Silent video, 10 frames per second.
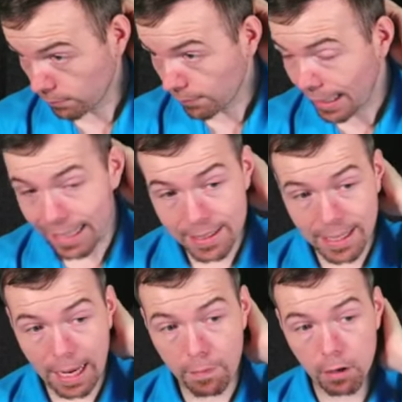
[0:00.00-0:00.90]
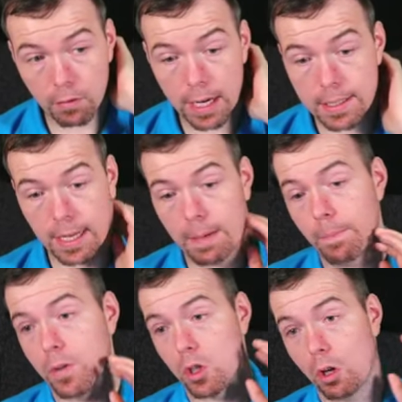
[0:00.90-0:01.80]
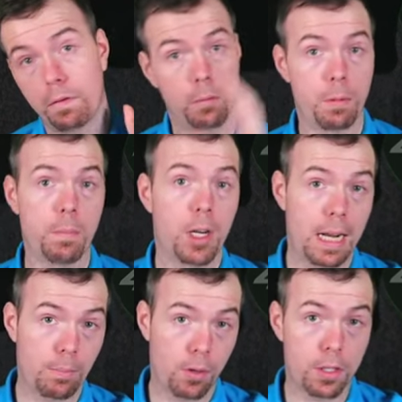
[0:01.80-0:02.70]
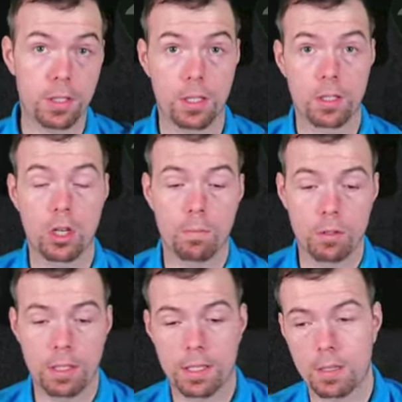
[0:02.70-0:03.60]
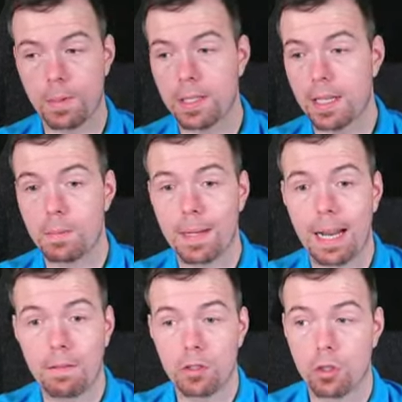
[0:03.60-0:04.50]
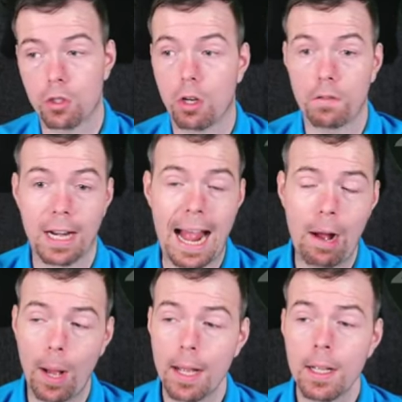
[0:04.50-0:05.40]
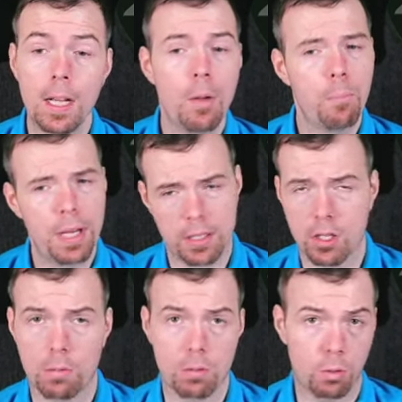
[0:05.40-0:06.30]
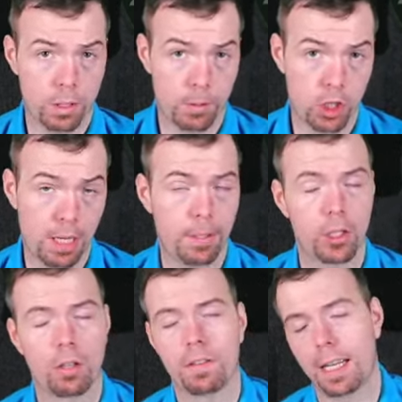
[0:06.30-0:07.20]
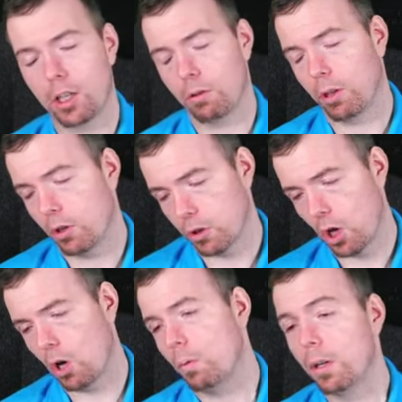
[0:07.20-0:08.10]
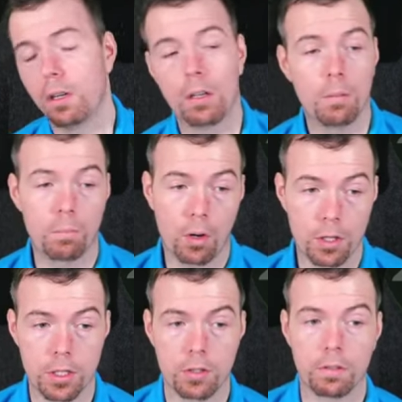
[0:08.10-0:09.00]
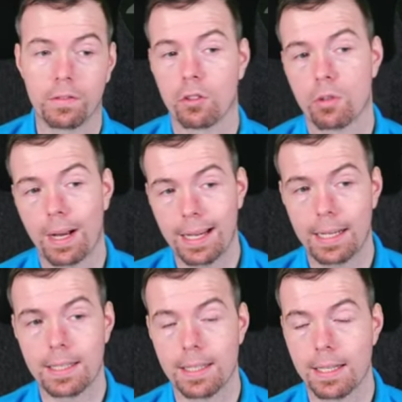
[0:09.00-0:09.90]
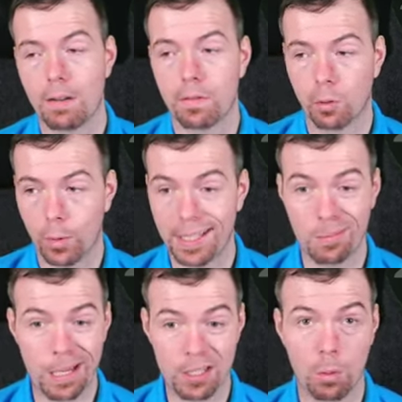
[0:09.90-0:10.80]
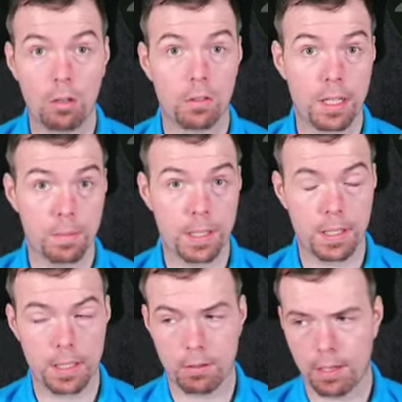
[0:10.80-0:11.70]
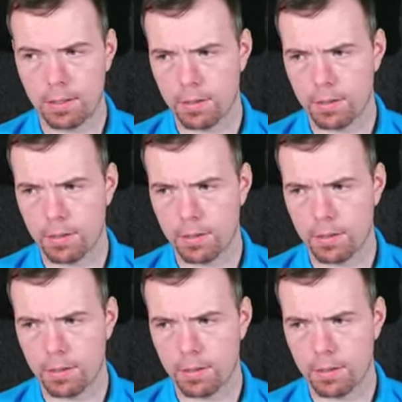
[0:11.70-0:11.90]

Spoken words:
It is an 85 rated team, so footman bite now priced at the time doing this SBC. It's been out for just over an hour. Business snaps will always be cheap, and don't forget, you guys know prices do fluctuate as it's out for a week, depends on what other SBCs are out.